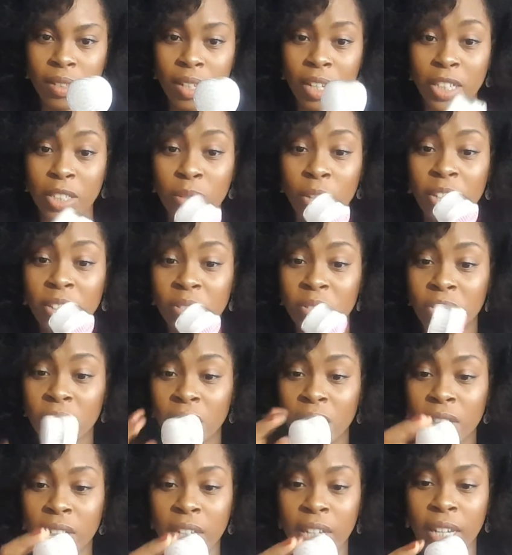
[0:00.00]
like it's quite
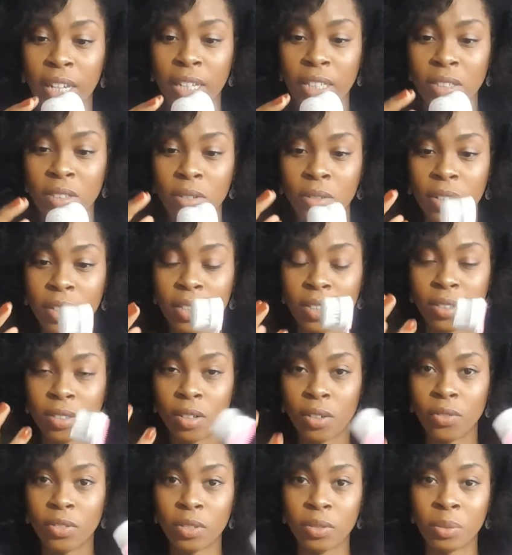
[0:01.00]
chunky, it's quite
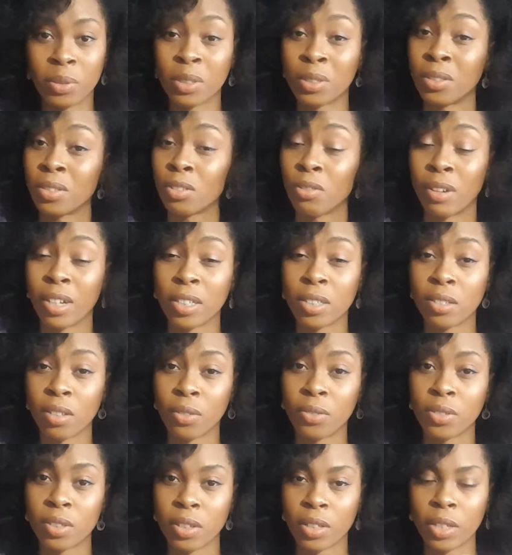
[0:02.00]
soft, it just quite
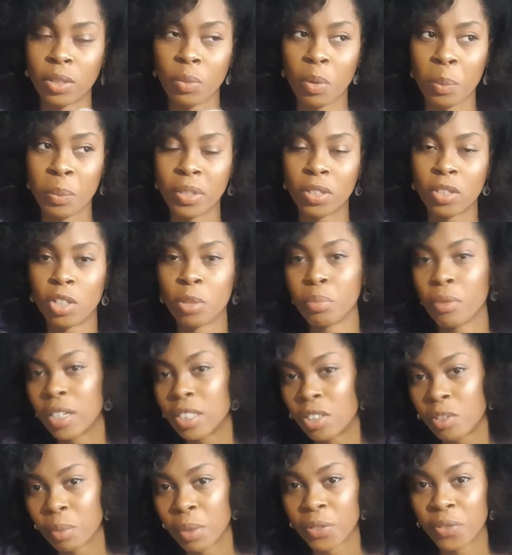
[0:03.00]
soft so it won't be too
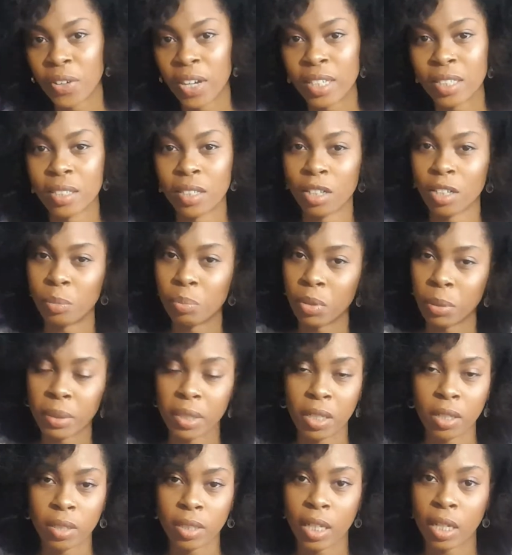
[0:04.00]
abrasive in my face and I could
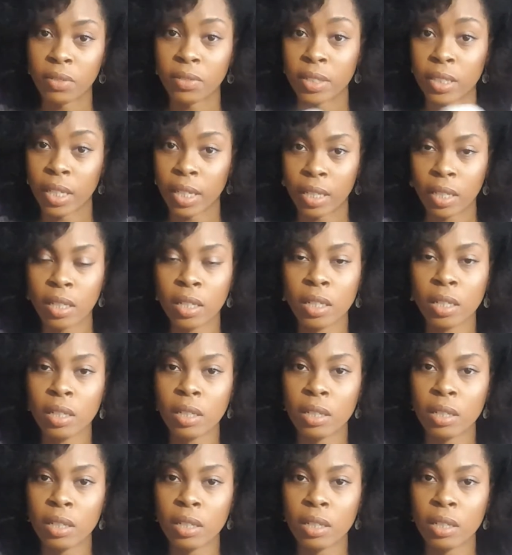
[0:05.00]
probably use it every day